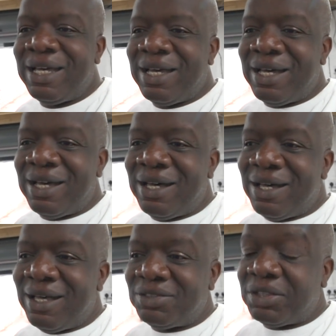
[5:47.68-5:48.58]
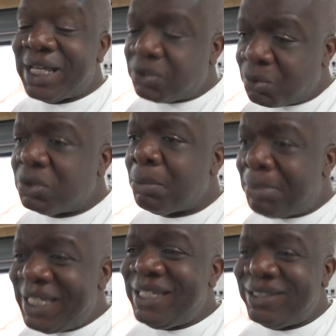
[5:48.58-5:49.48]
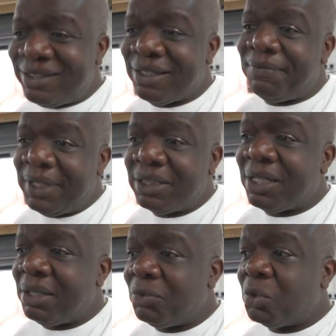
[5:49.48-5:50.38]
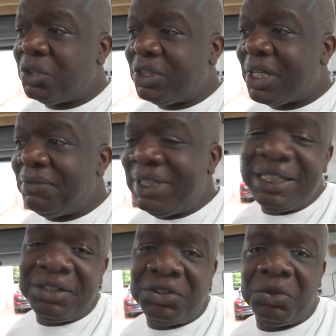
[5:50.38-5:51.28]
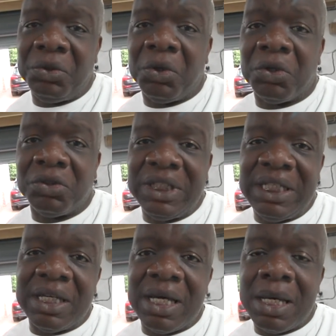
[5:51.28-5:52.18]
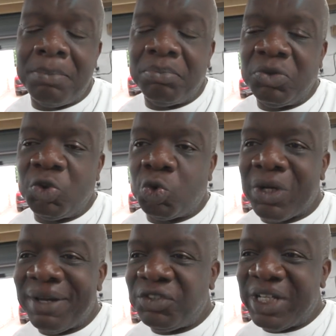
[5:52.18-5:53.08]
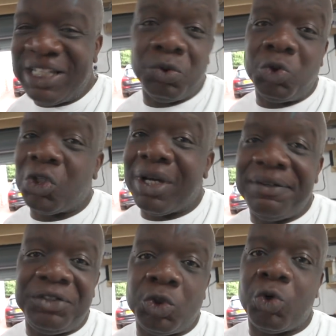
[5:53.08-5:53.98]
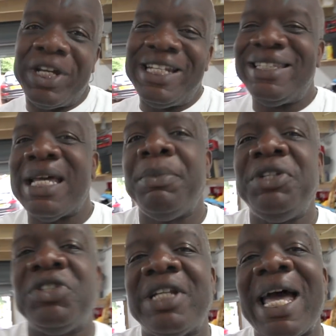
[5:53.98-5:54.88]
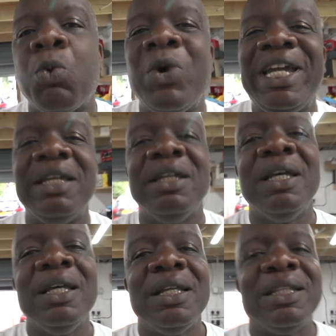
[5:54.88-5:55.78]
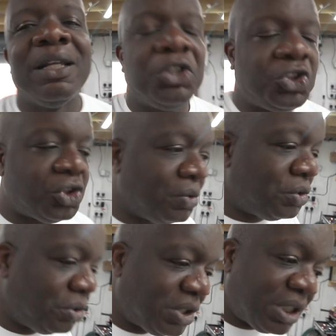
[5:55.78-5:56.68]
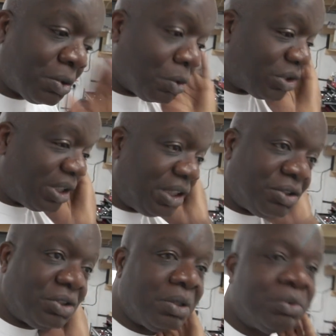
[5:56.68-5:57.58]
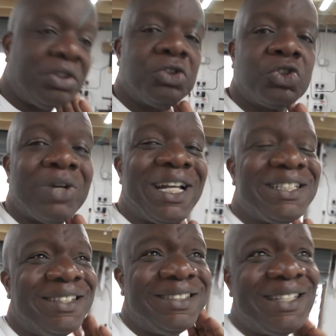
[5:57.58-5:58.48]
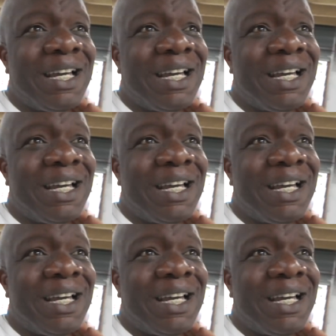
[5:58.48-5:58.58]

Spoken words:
So that's all the pieces I think that I've ordered that I've needed to on the drivetrain. It's all drivetrain damage and that wing that I showed you. Then of course I need to deal with those scratches.